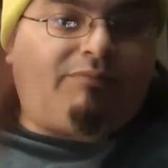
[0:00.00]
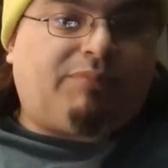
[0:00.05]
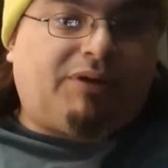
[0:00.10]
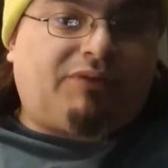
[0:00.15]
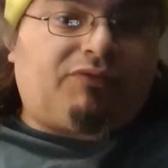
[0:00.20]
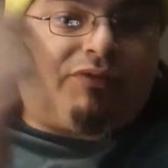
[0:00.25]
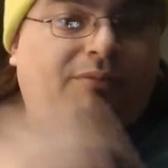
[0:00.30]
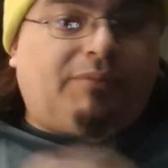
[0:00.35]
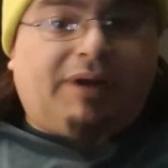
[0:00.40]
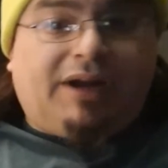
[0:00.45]
But
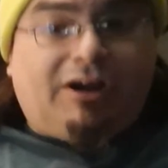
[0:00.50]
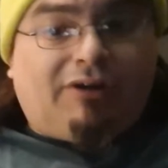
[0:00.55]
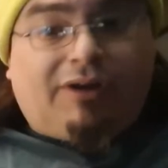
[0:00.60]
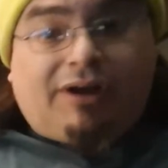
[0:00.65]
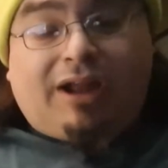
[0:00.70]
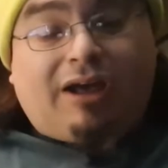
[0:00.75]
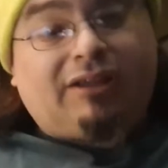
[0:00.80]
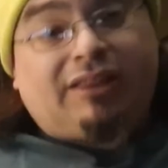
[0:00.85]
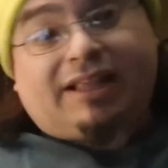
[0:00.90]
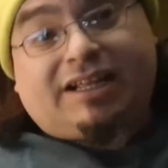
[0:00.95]
from there on
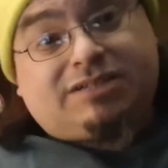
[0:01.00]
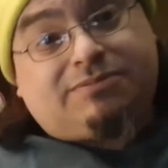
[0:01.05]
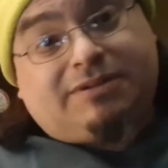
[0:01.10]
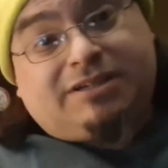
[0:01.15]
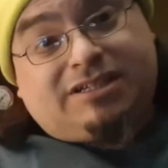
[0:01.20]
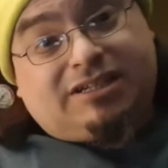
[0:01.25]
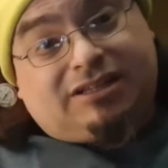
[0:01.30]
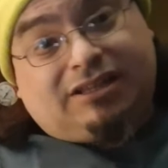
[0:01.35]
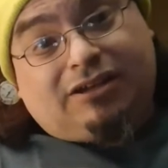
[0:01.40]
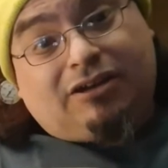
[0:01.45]
out, that's
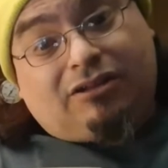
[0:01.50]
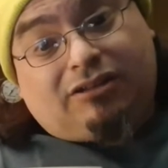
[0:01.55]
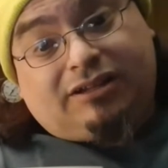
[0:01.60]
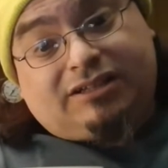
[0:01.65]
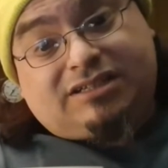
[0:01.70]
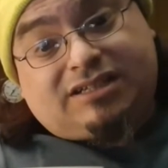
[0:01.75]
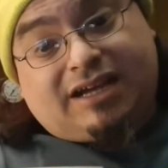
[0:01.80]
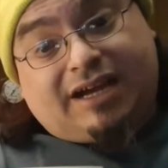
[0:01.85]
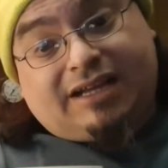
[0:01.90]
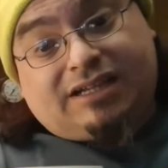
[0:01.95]
basically all it's
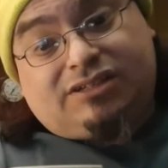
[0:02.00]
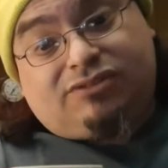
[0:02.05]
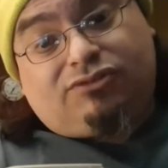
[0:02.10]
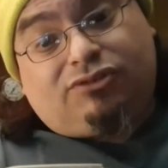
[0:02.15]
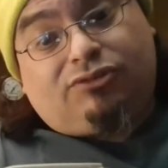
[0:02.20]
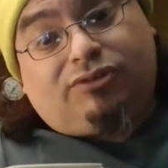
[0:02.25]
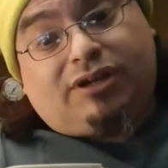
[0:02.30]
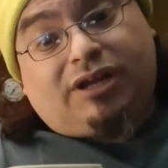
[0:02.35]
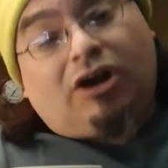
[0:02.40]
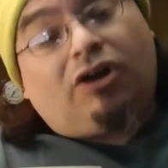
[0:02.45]
got
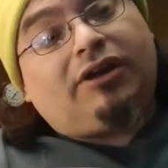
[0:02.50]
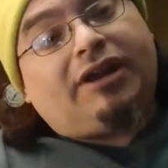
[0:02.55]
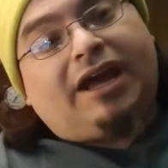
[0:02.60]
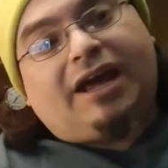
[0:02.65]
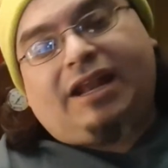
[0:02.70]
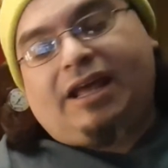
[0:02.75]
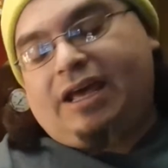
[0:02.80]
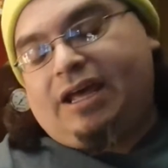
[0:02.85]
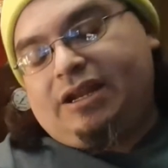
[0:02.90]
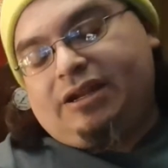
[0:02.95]
to it. Oh,
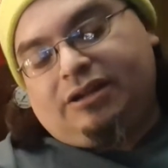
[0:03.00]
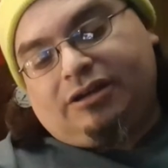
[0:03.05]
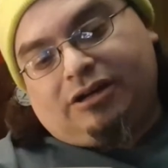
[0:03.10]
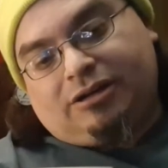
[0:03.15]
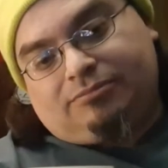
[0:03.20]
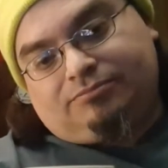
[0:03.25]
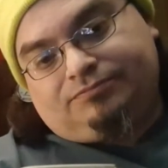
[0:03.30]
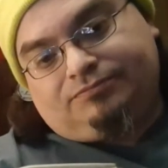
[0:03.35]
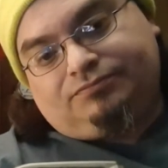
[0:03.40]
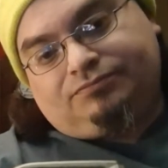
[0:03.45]
that and
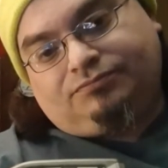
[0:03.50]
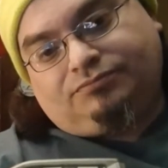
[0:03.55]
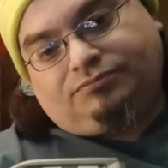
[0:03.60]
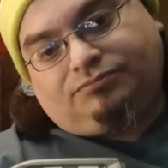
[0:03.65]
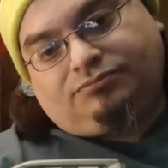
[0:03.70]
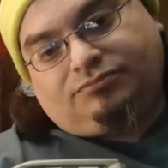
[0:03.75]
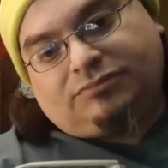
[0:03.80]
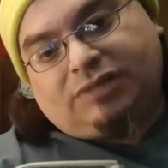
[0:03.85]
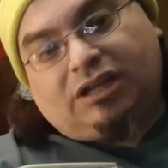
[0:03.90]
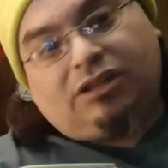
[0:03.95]

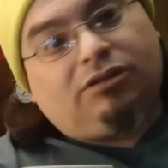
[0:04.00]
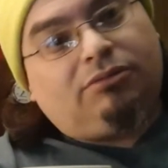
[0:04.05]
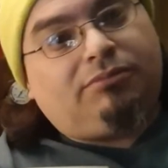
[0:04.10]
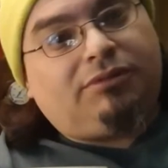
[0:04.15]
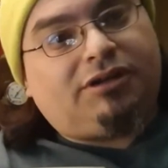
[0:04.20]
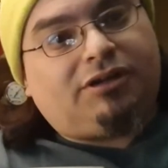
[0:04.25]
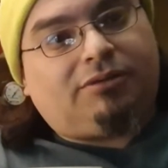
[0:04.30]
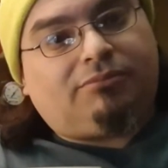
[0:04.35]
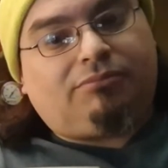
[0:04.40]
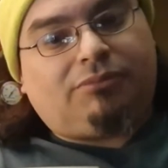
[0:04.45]

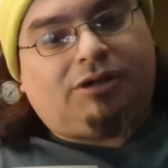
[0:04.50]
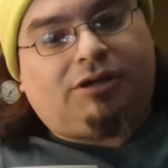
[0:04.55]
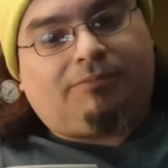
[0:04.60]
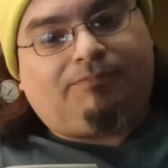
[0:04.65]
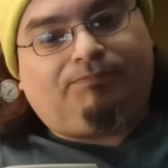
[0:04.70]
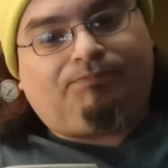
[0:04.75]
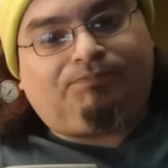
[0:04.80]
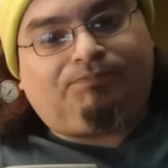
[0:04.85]
aluminum.